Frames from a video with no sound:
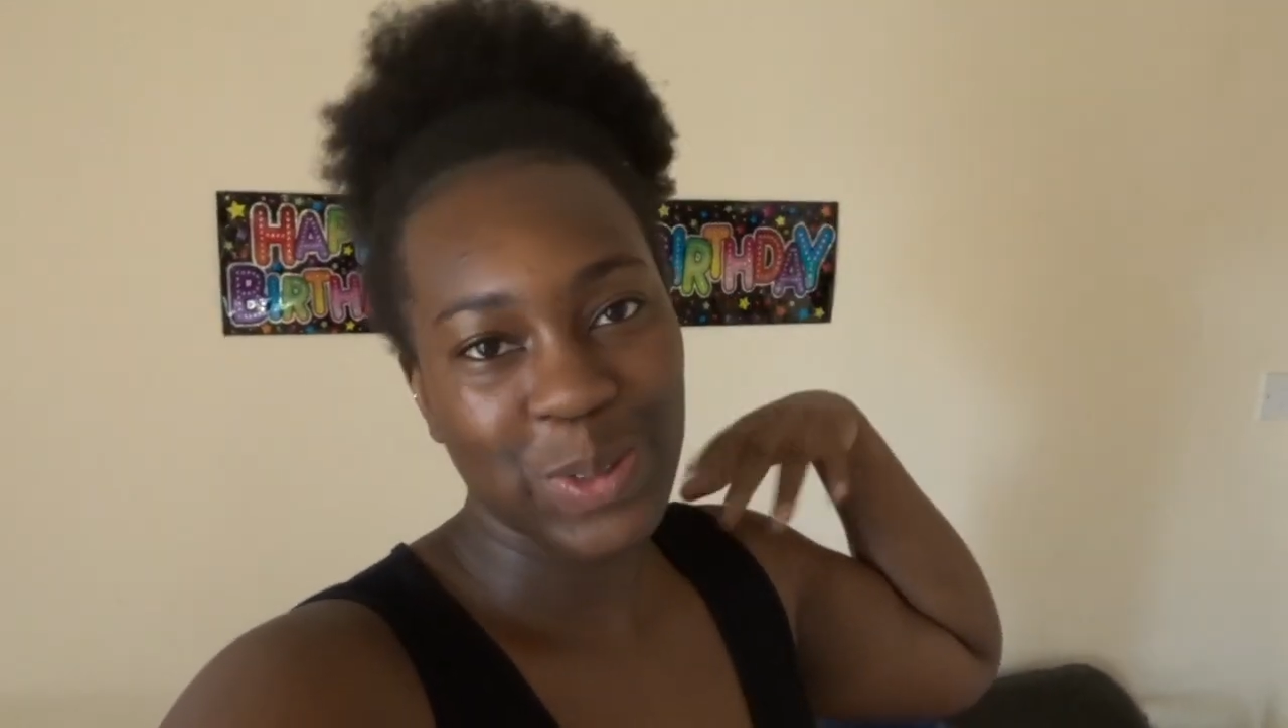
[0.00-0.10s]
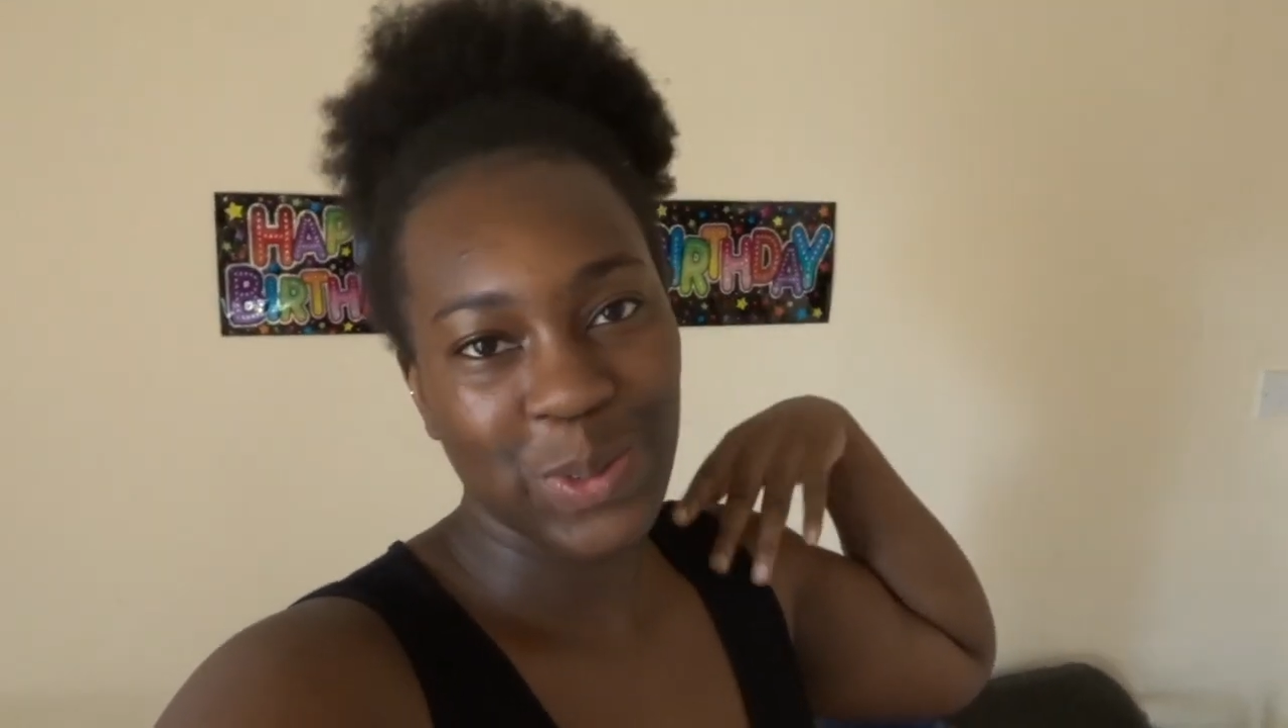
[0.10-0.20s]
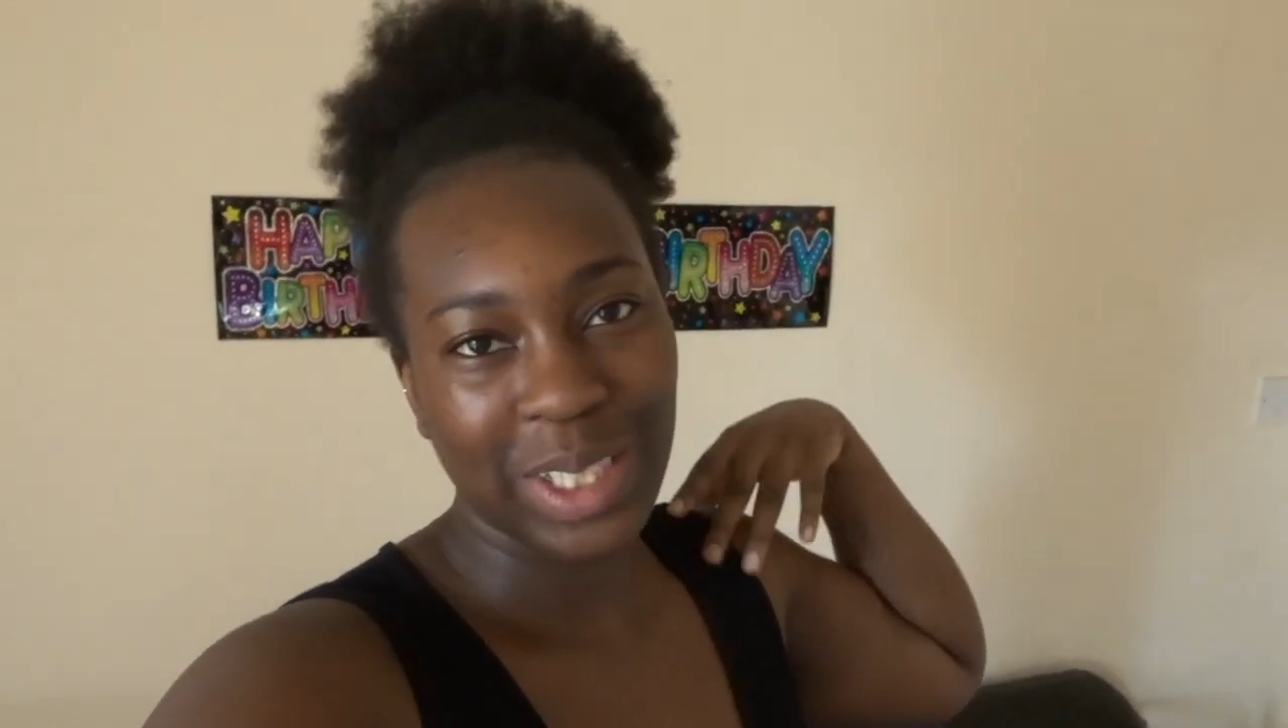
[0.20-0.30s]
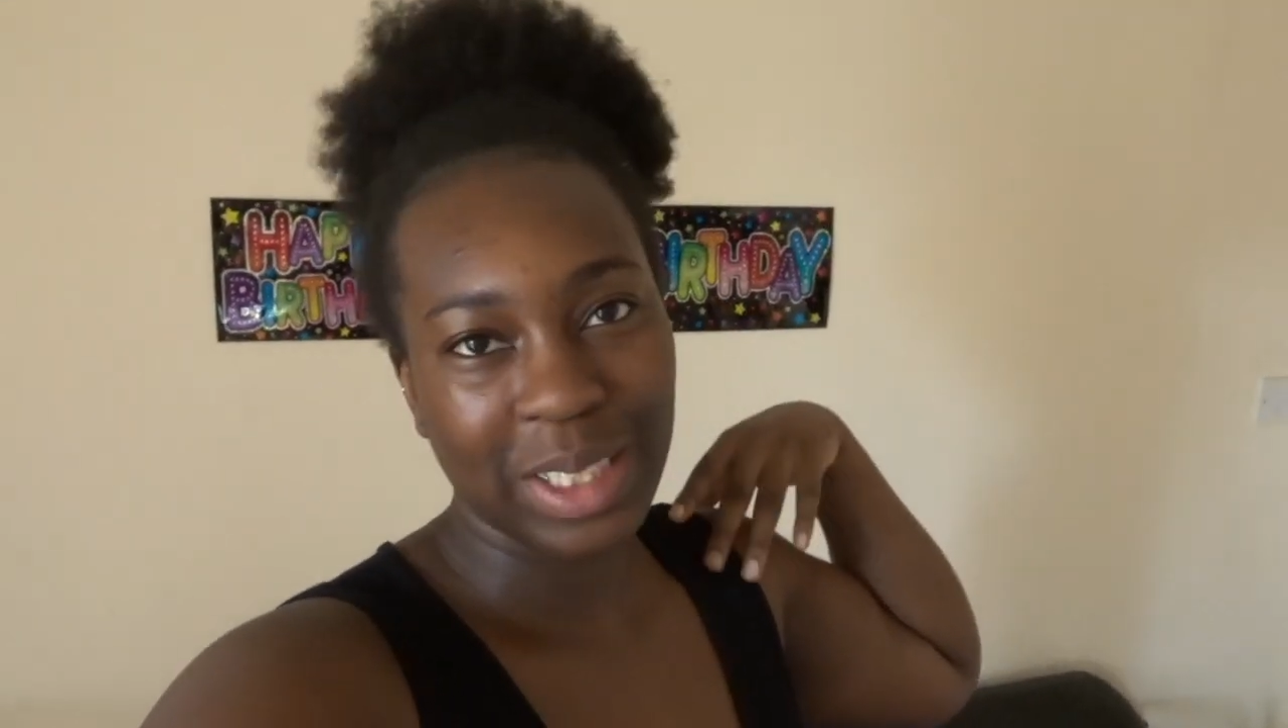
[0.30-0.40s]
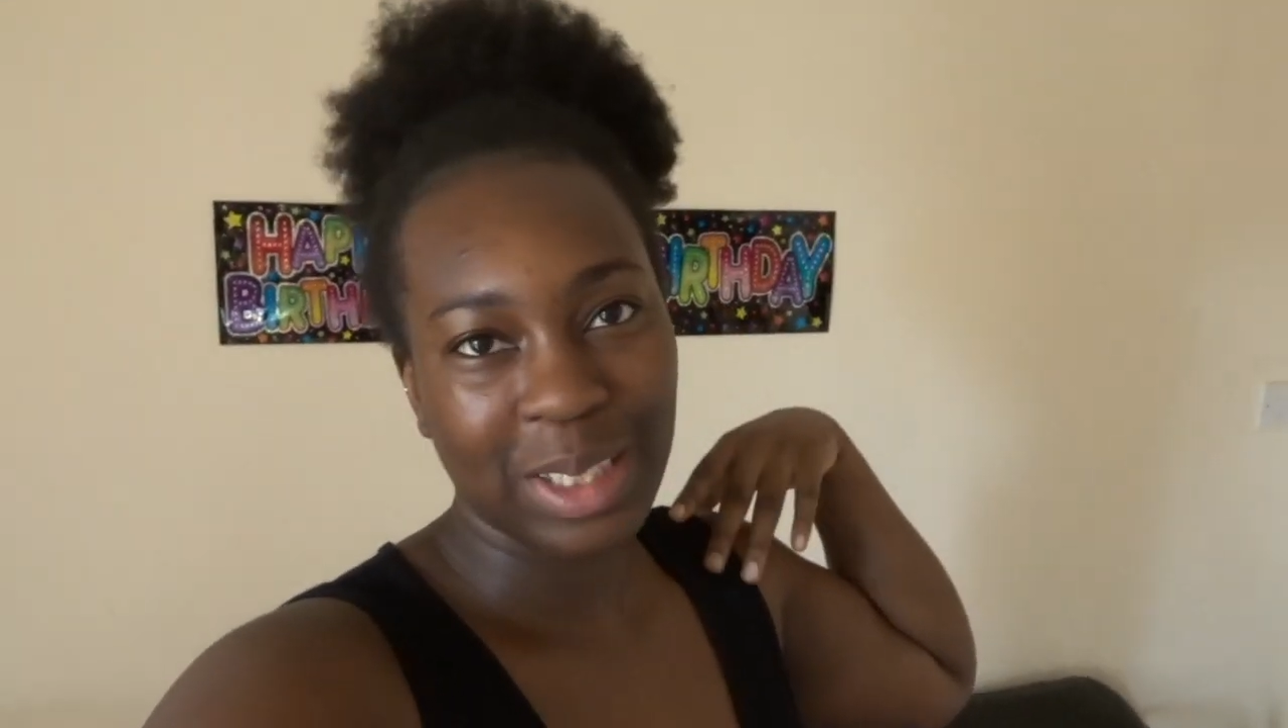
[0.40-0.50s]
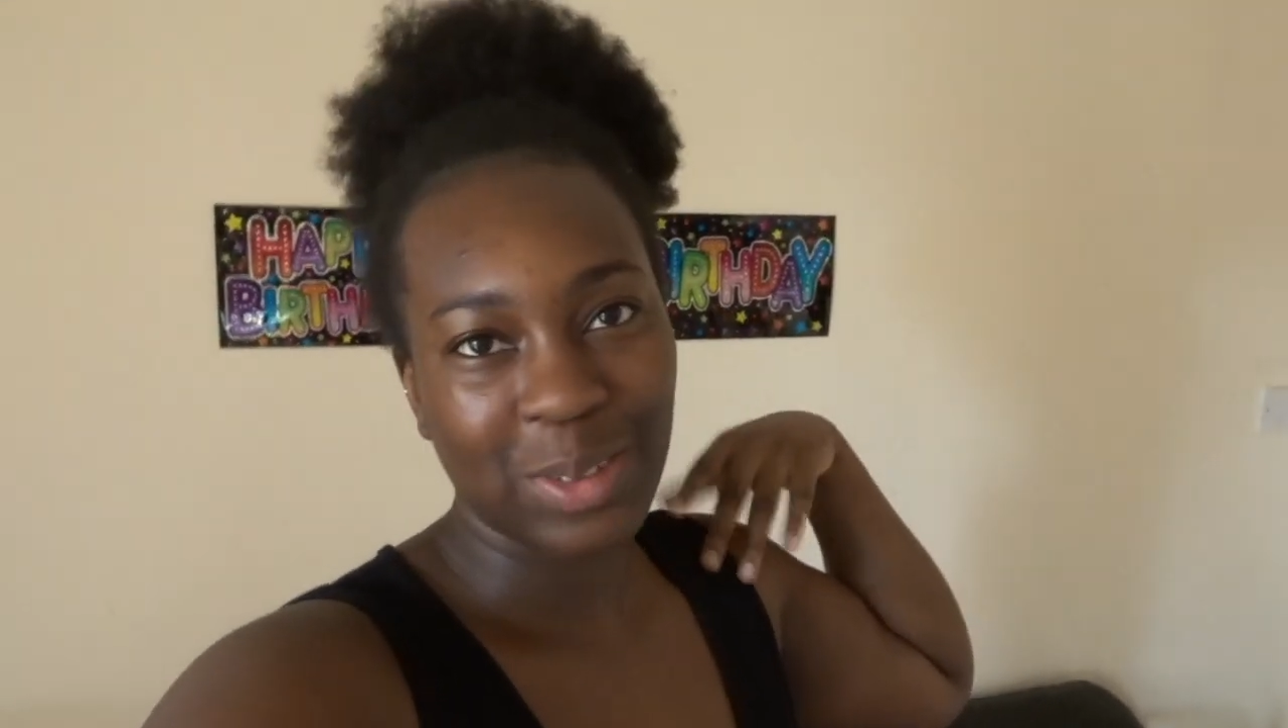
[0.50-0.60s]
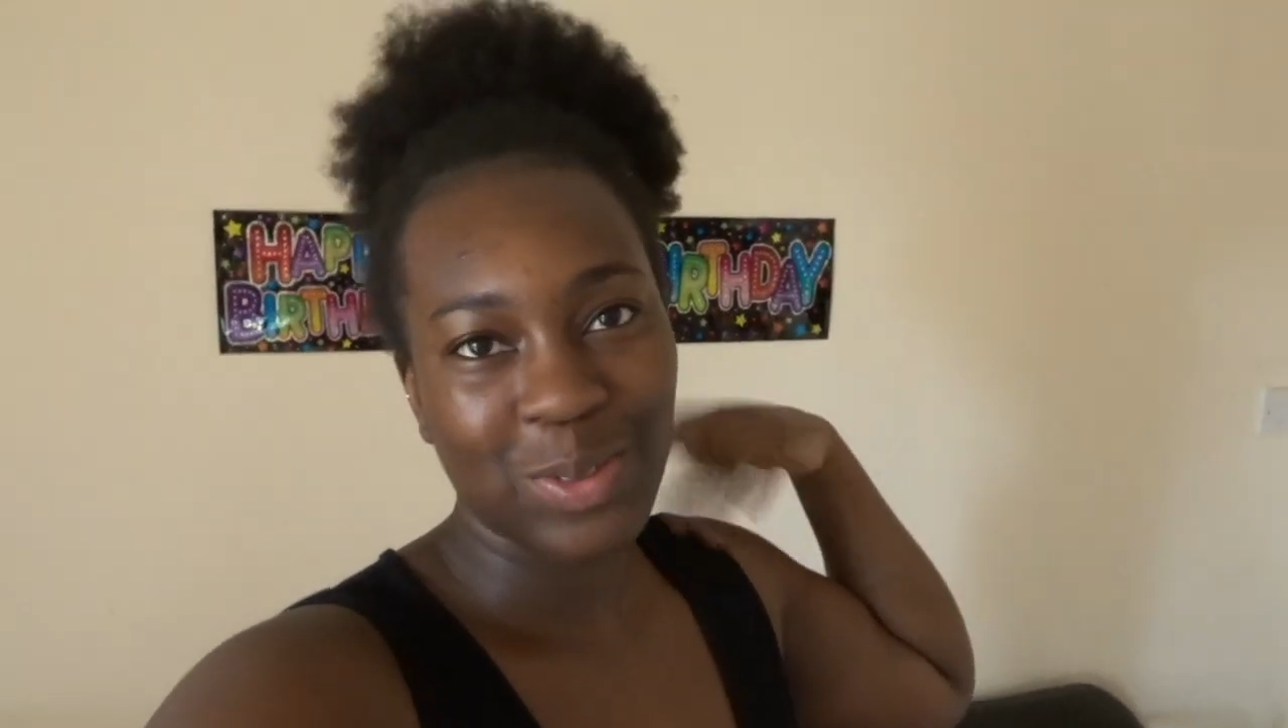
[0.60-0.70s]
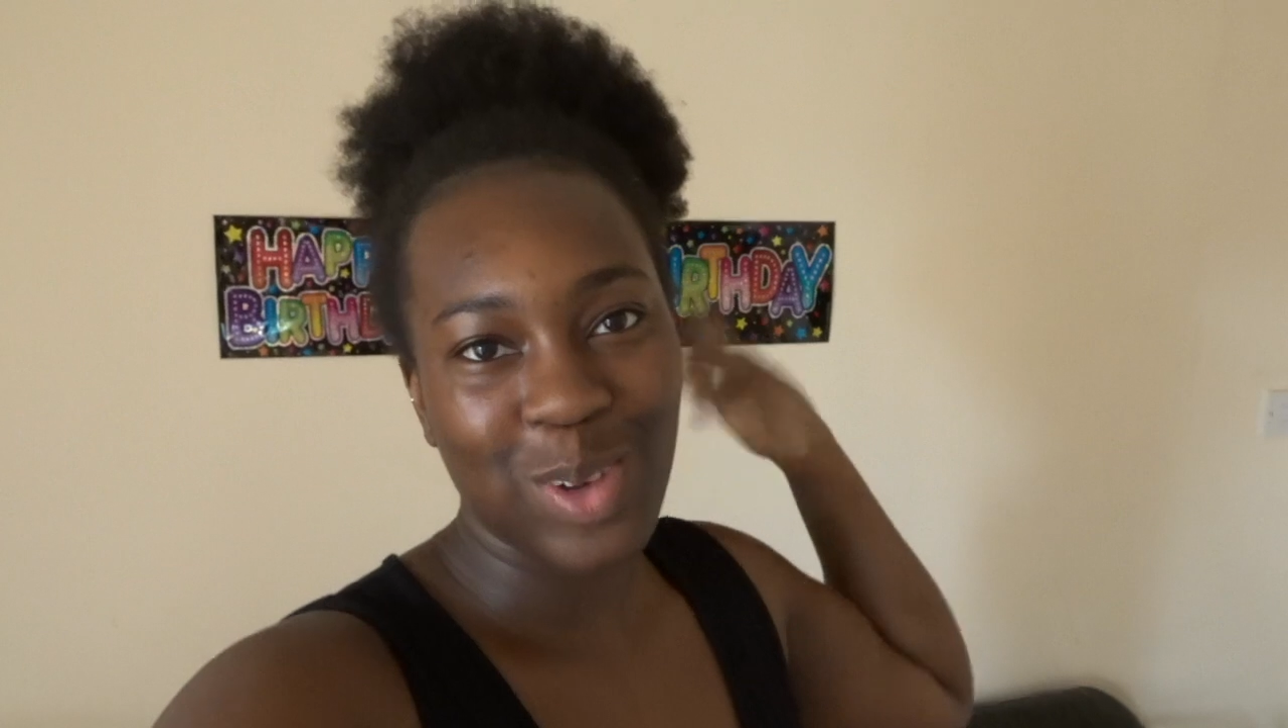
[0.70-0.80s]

to another